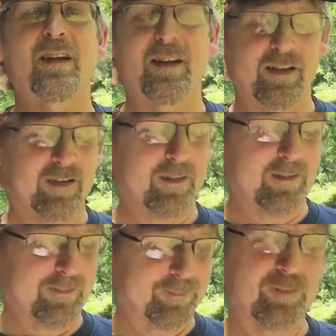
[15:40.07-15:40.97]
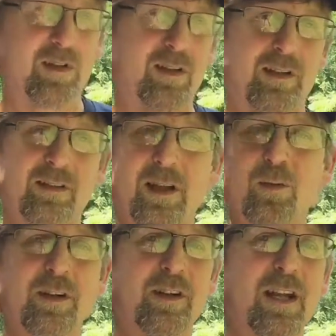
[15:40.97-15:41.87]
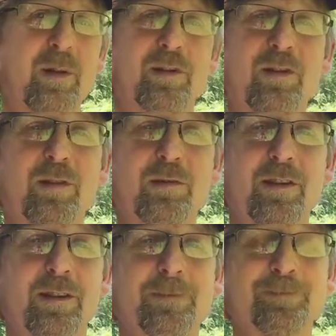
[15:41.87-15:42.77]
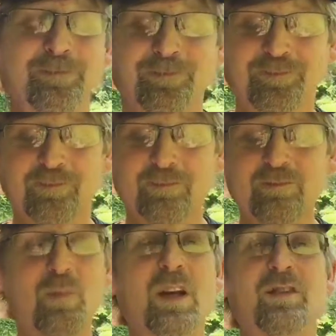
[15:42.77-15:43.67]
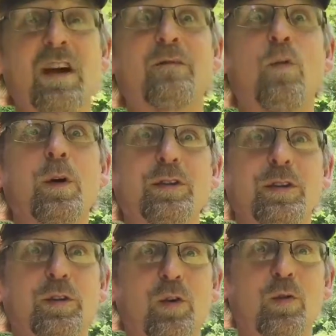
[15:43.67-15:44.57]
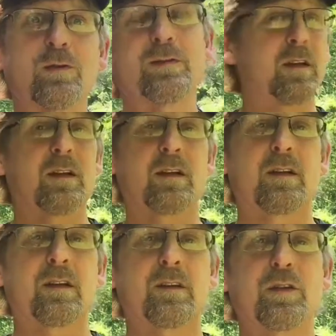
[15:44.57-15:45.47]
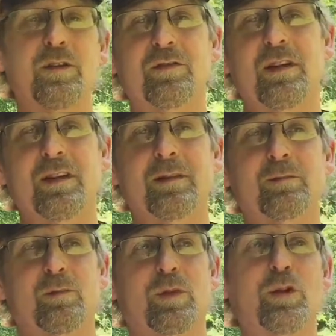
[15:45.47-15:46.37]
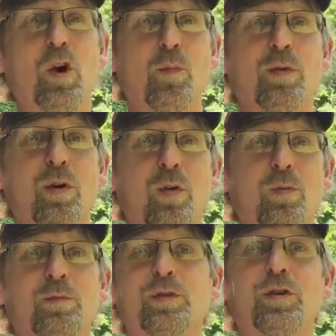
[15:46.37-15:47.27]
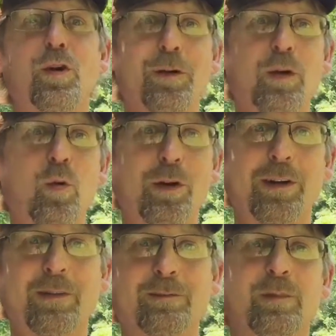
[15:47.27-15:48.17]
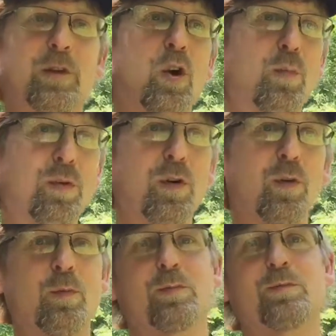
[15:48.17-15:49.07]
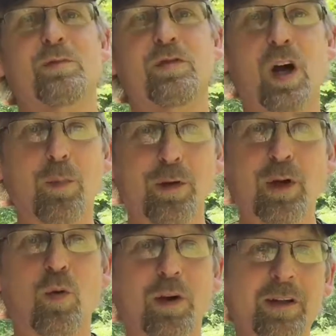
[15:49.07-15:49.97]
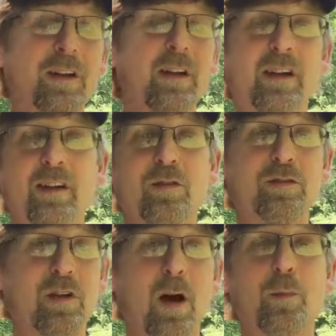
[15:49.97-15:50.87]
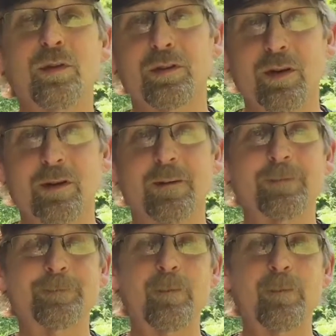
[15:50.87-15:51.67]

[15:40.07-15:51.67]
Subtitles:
and that way your camera's always running. It's got voice control. You can say GoPro start recording, GoPro stop recording, and it'll stop or start.